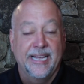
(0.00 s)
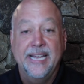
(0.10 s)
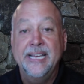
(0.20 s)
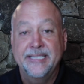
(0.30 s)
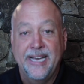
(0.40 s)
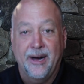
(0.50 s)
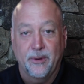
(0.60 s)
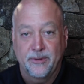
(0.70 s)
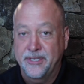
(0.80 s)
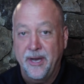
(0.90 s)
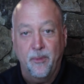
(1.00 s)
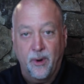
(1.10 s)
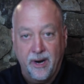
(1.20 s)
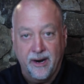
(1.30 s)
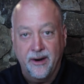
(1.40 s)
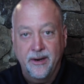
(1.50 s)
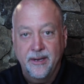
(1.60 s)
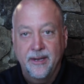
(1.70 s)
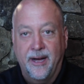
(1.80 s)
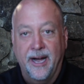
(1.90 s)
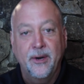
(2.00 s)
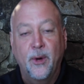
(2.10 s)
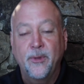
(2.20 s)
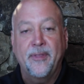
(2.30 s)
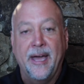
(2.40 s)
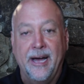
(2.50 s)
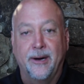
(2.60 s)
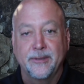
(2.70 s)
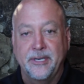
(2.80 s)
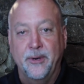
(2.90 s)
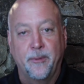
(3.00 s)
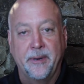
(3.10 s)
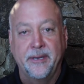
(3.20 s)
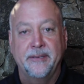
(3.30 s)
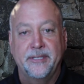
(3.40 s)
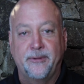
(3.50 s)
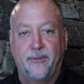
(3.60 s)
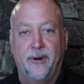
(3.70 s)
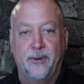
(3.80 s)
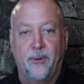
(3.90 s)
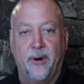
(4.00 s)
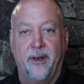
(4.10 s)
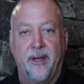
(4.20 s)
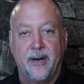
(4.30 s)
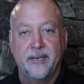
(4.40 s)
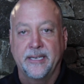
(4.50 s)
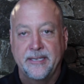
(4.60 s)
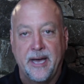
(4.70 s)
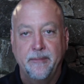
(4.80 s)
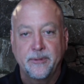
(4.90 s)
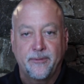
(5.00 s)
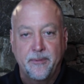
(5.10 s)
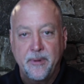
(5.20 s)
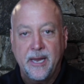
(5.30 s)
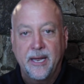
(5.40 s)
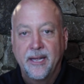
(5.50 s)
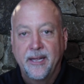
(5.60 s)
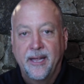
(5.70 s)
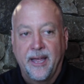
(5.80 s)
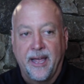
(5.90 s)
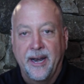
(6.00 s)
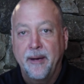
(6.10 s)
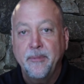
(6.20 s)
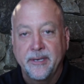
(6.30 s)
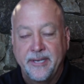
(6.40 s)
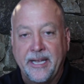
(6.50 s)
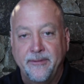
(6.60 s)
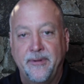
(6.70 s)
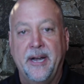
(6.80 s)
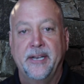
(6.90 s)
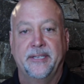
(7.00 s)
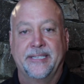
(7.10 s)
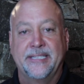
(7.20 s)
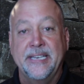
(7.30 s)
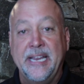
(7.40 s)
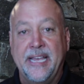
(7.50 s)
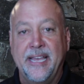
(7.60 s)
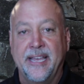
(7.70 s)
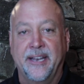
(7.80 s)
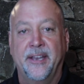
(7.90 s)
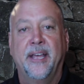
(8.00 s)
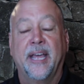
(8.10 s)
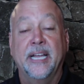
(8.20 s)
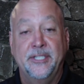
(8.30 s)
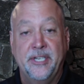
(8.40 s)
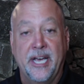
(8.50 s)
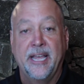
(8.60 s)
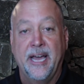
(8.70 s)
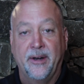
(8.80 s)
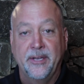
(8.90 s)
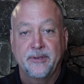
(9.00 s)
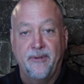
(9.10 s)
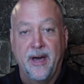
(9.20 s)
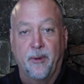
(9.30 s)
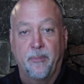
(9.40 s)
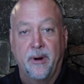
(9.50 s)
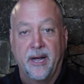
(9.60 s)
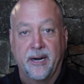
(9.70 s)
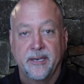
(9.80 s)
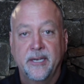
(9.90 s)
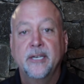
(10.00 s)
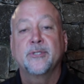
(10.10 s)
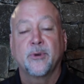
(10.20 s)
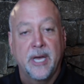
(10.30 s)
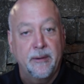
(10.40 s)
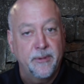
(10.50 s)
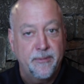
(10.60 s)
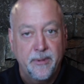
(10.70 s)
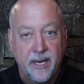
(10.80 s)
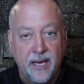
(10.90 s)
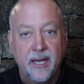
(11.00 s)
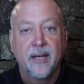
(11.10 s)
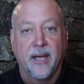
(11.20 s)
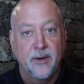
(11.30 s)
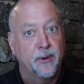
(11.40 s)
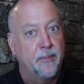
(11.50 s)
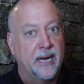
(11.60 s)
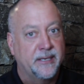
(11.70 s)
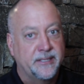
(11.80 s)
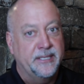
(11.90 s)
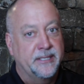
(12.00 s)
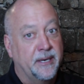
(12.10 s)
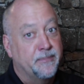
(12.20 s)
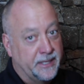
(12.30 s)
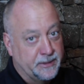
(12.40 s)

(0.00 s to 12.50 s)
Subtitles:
He's out somewhere. I know that the house, he normally leaves this front door unlocked at times for me, and I'm going to take advantage to sneak in and check out his final product. So come with me, and you're about to see something